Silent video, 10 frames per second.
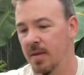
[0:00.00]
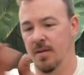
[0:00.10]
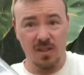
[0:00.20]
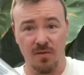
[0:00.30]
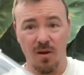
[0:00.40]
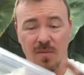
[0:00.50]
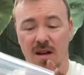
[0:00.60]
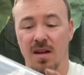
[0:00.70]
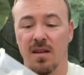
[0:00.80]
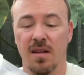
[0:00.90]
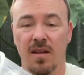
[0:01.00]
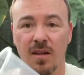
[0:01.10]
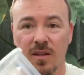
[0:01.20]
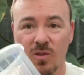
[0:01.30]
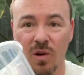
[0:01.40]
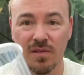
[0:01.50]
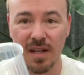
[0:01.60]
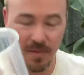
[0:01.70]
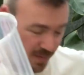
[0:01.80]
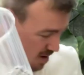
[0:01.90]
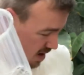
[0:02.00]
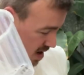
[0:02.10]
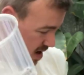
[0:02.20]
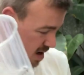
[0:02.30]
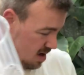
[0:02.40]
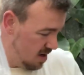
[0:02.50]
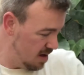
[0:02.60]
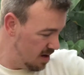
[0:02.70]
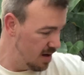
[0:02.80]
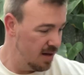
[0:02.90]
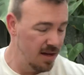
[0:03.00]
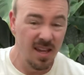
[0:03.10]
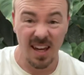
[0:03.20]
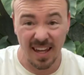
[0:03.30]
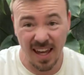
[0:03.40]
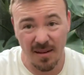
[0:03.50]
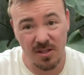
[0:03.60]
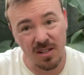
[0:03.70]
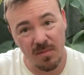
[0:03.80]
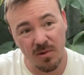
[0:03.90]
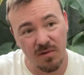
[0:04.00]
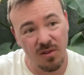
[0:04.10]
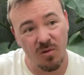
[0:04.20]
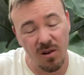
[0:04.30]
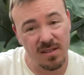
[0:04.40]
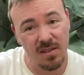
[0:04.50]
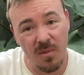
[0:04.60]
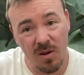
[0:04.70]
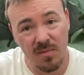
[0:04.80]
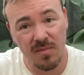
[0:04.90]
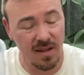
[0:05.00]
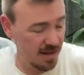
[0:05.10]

So I've got my 12 centimeter pot here. Again, I'm just going to put a few rocks on the bottom.